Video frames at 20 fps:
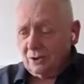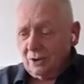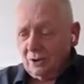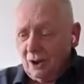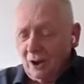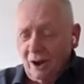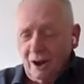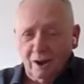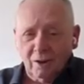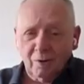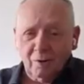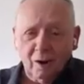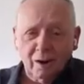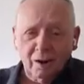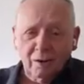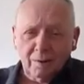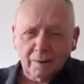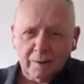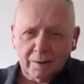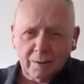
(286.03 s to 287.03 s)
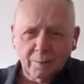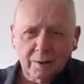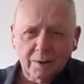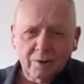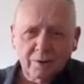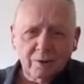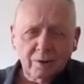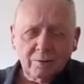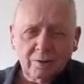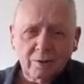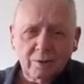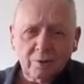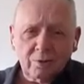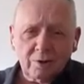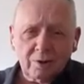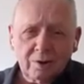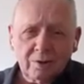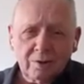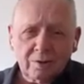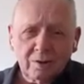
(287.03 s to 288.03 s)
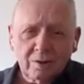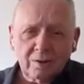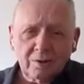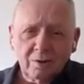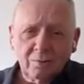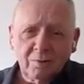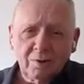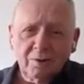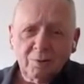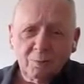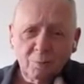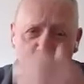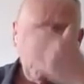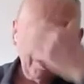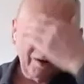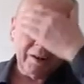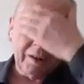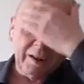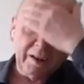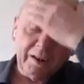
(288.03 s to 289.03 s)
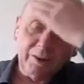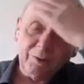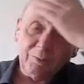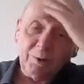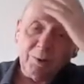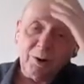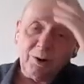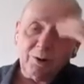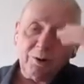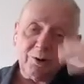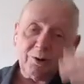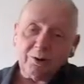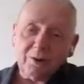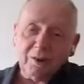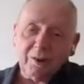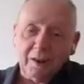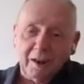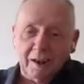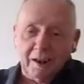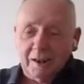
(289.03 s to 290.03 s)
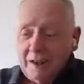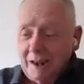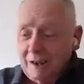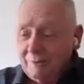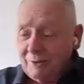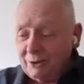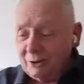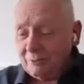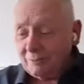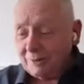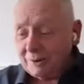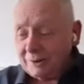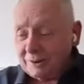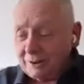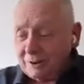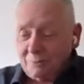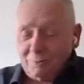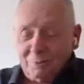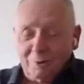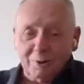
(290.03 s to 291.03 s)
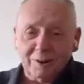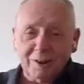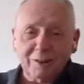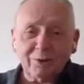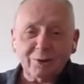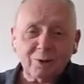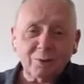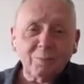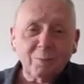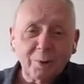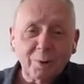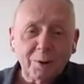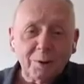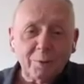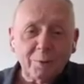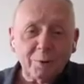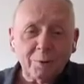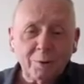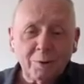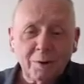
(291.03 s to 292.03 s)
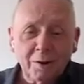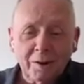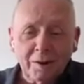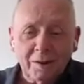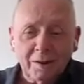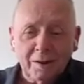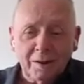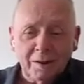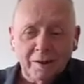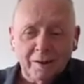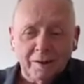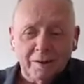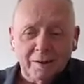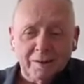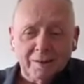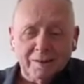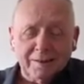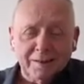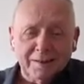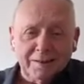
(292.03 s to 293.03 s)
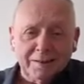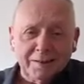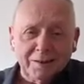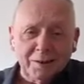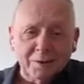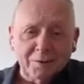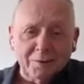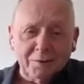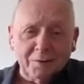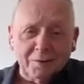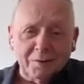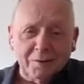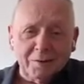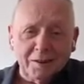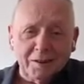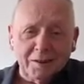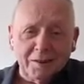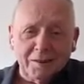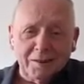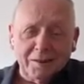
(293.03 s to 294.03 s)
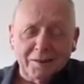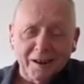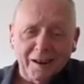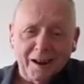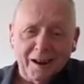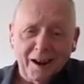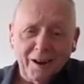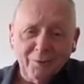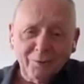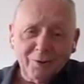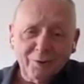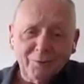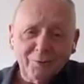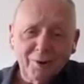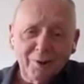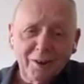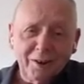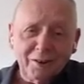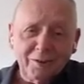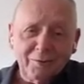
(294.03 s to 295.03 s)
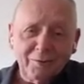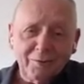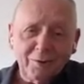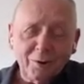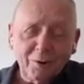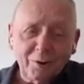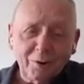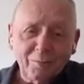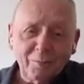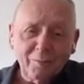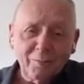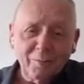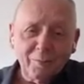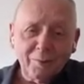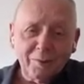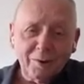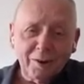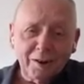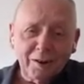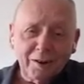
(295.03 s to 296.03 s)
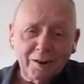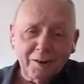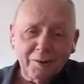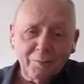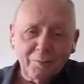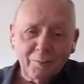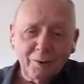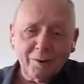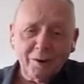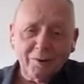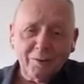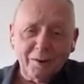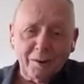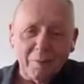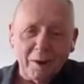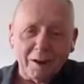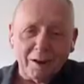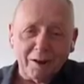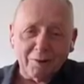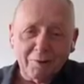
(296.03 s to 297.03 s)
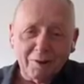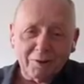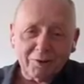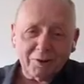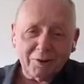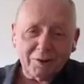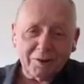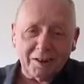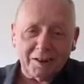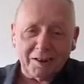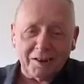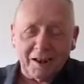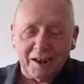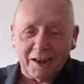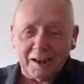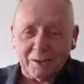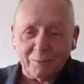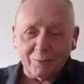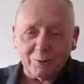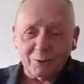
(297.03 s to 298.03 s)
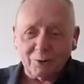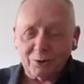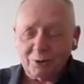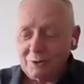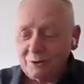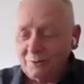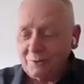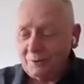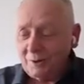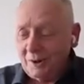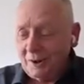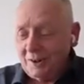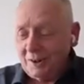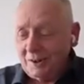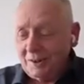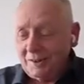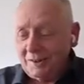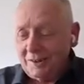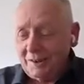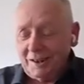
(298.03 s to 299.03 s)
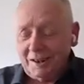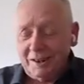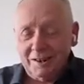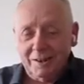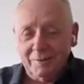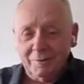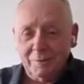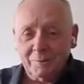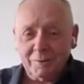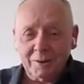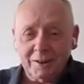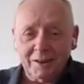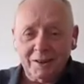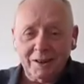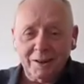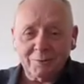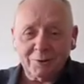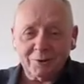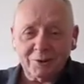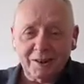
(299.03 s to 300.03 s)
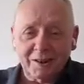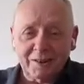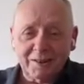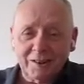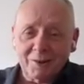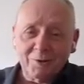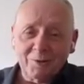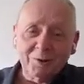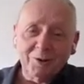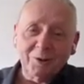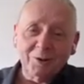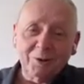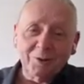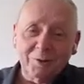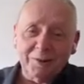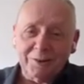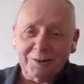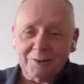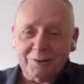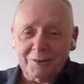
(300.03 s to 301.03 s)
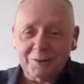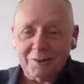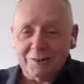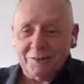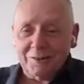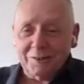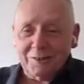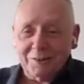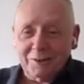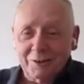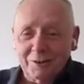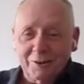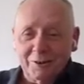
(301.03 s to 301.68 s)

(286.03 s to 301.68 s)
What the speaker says: I recommend don't use it. The reason why is because inevitably you will get some people telling you that they have to fill in a form put their email address and their name and stuff, and inevitably they will say they couldn't do it and they don't know